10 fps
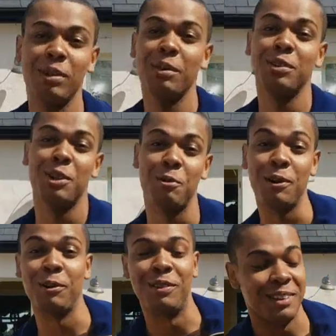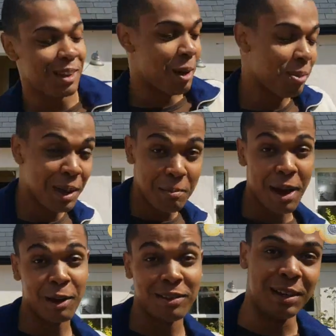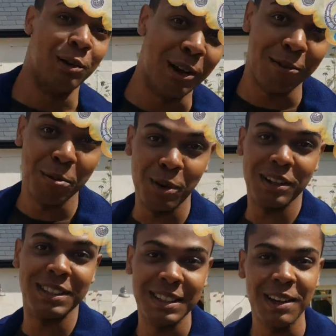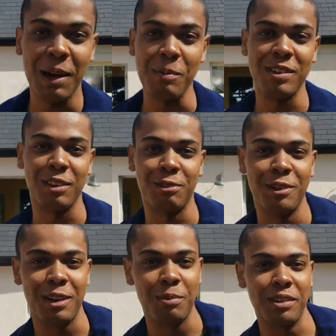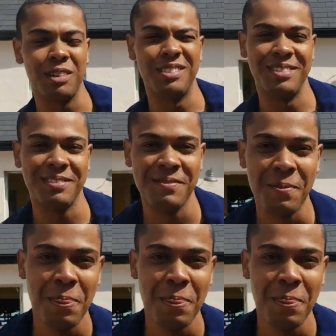My name's Neil Reynolds. I play Matt on Secret Life of Boys. I'm 6 foot and I'm single.